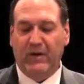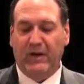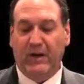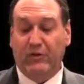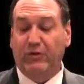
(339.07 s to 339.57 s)

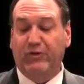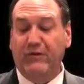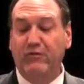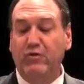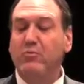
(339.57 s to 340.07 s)
He's
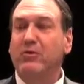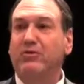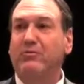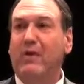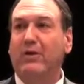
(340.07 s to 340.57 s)
received
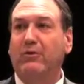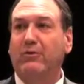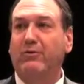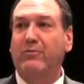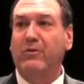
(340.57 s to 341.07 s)
numerous medals
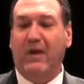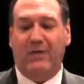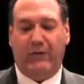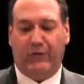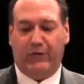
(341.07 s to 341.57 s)
from the
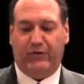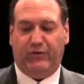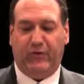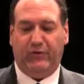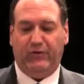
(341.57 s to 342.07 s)
Navy for his
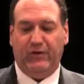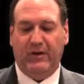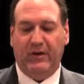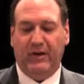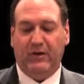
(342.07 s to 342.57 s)
service,
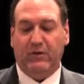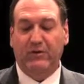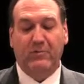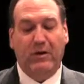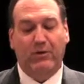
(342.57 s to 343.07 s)

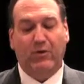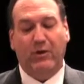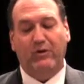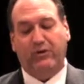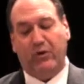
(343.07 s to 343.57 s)
including
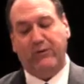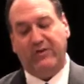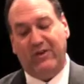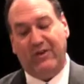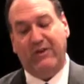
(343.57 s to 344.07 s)
Meritorious
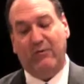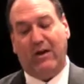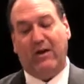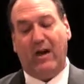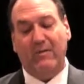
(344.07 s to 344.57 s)
Service, Navy
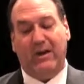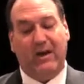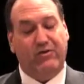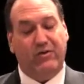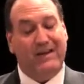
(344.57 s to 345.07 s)

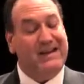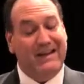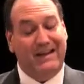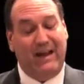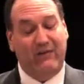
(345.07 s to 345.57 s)
Commendation,
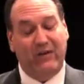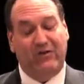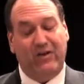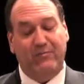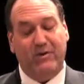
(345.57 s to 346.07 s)
Navy
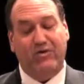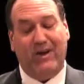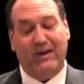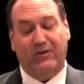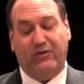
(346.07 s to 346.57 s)
Achievement,
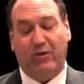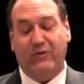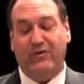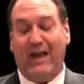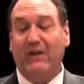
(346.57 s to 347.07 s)
China
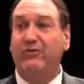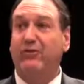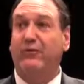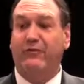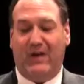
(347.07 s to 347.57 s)
Service, National
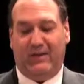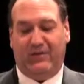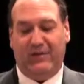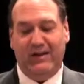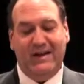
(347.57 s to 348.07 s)

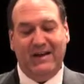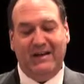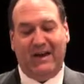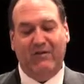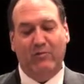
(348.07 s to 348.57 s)
Defense,
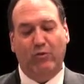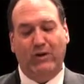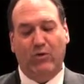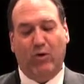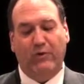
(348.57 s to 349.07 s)
Navy and
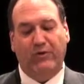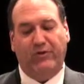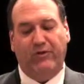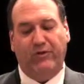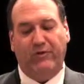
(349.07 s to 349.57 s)
Marine Corps
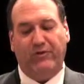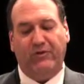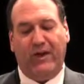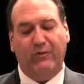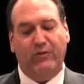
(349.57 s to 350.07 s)
Overseas
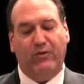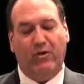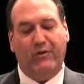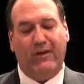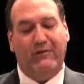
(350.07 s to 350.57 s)
Service, Naval
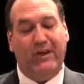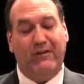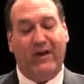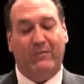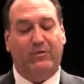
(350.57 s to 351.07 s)
Reserve, and
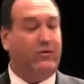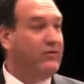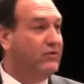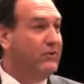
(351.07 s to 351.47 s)
Vietnam Service.